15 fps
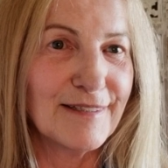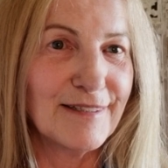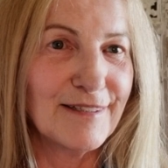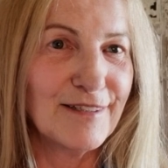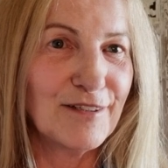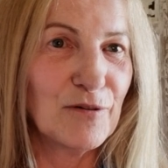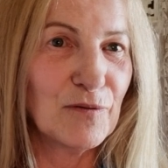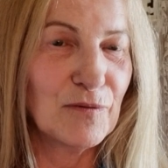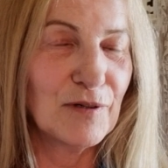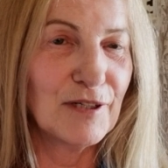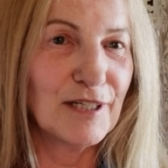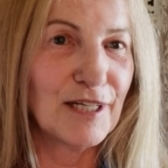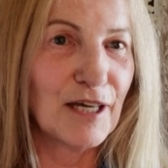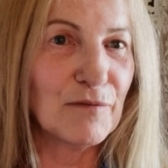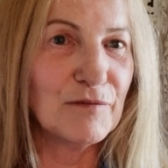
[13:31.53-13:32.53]
You know,
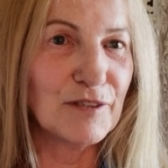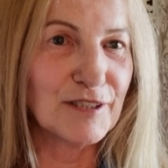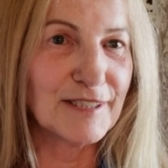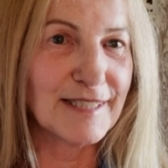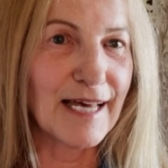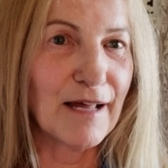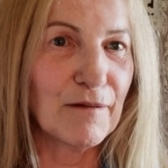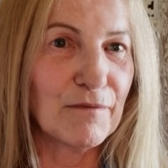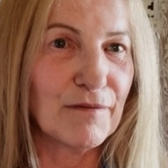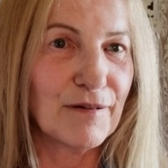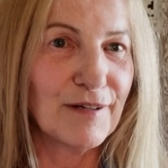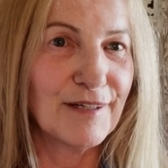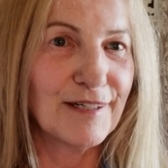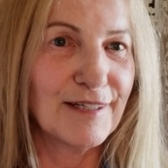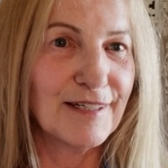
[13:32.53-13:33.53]
love yourself
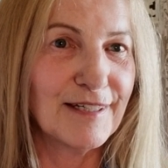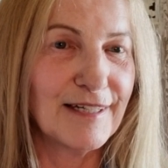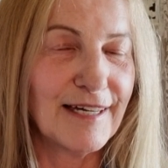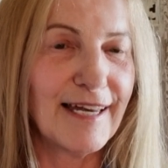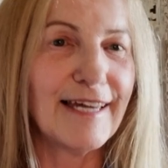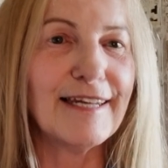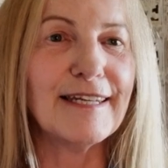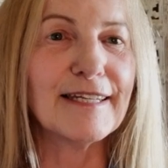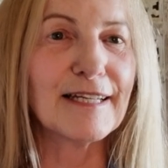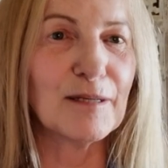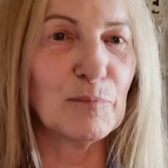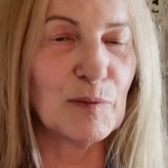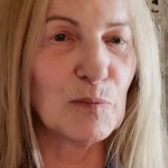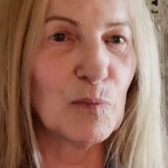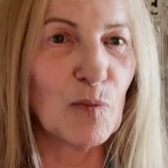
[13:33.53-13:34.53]
a
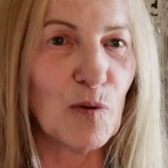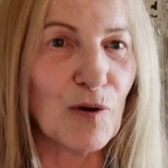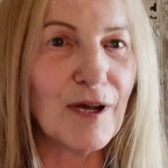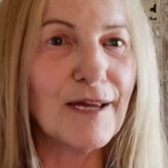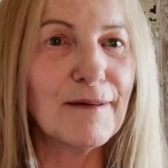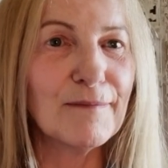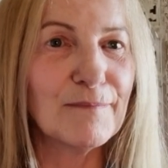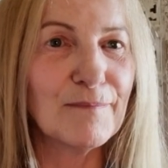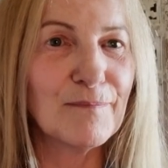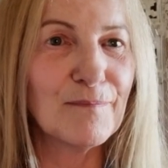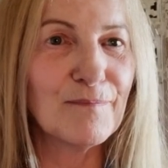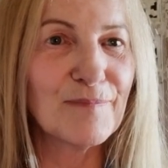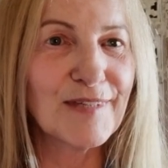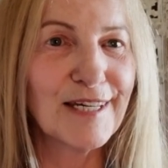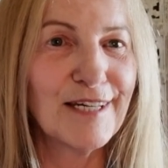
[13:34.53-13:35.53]
little bit more.
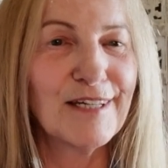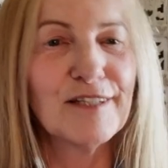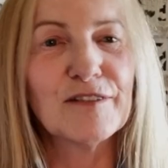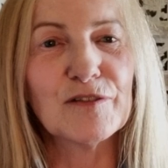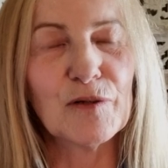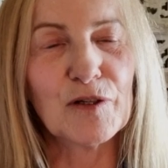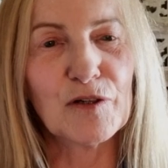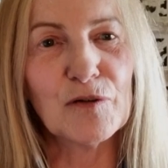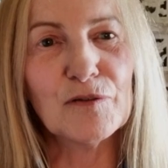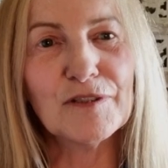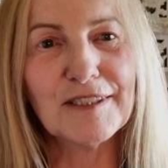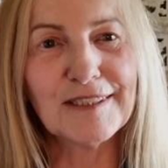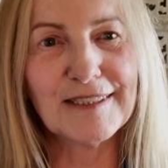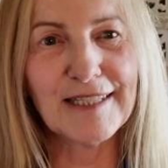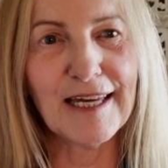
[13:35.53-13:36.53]
So I'm going
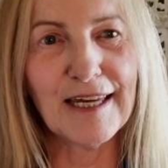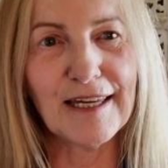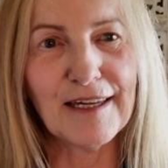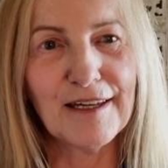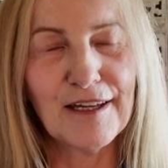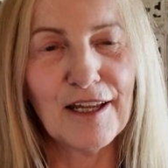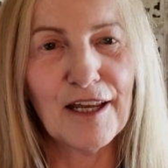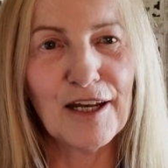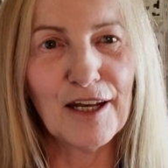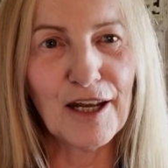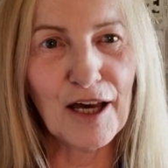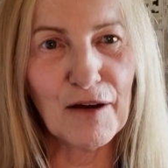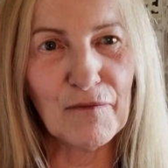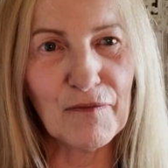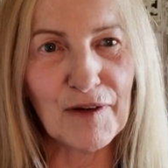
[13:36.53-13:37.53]
to say
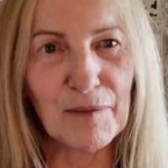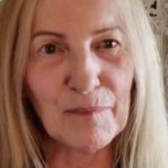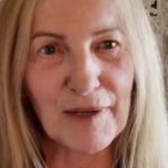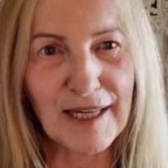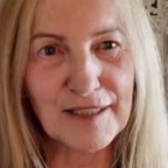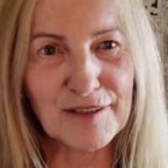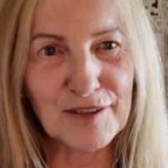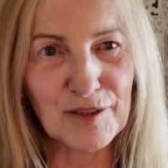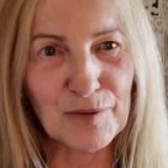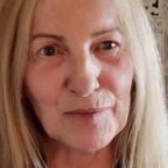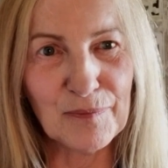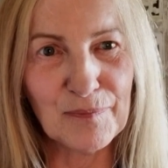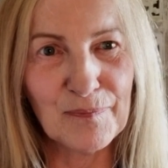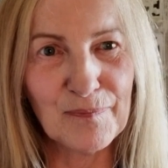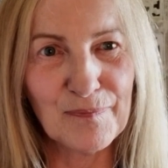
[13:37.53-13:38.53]
love and bless you.
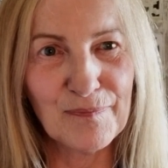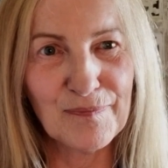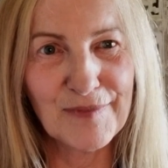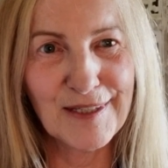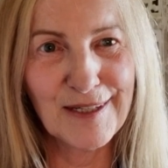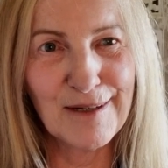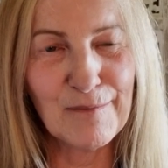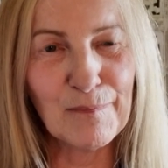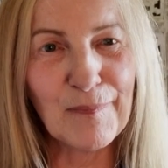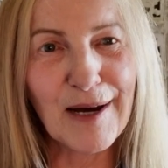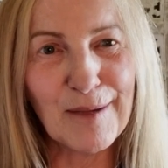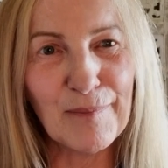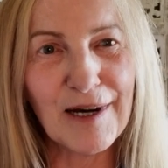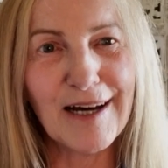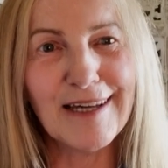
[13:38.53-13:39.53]

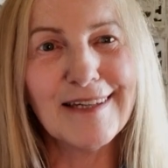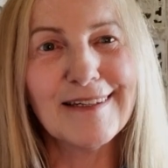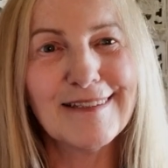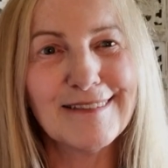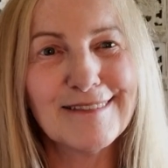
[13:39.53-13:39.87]
Bye bye.